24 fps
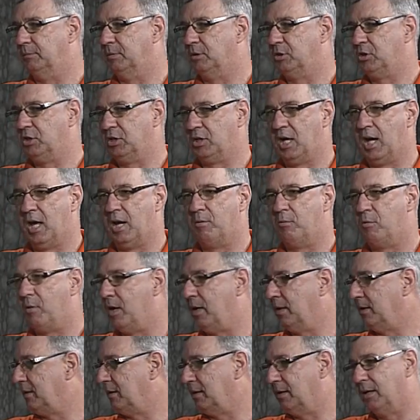but you got to
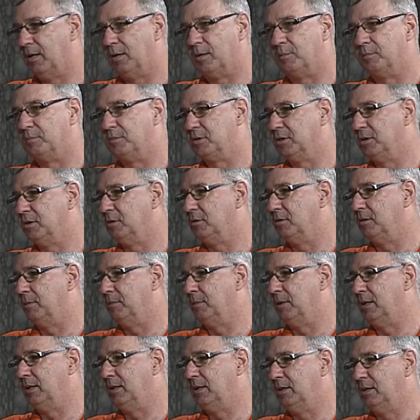want the help too. I you
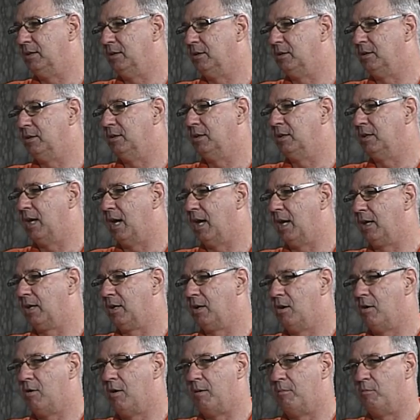mean, do. You, you got to
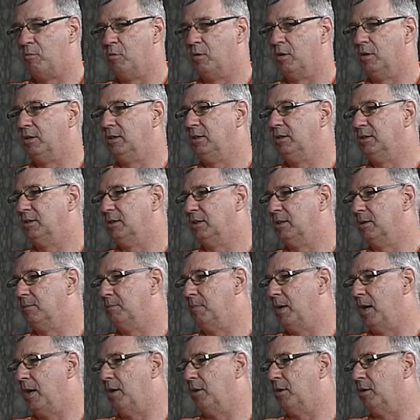go. I'm willing to get
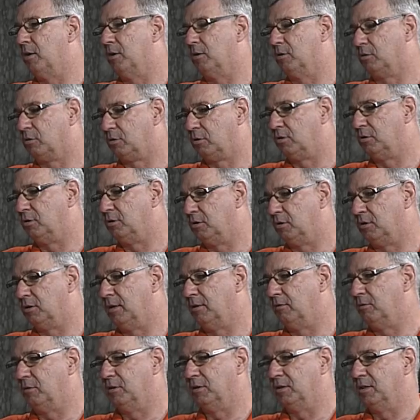better or learn to
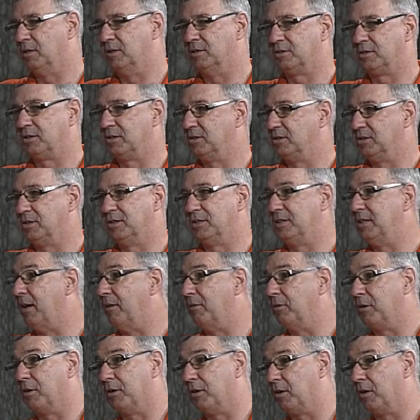live with this because it's
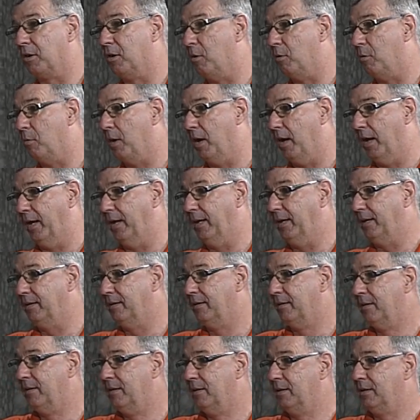never going to go away.
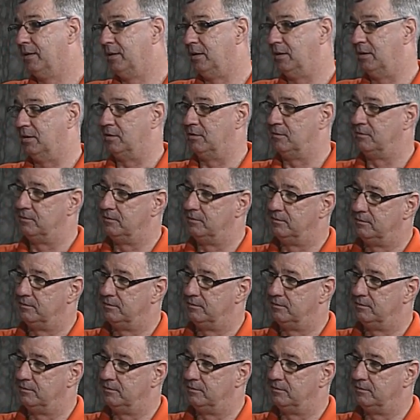Sure, and that's know?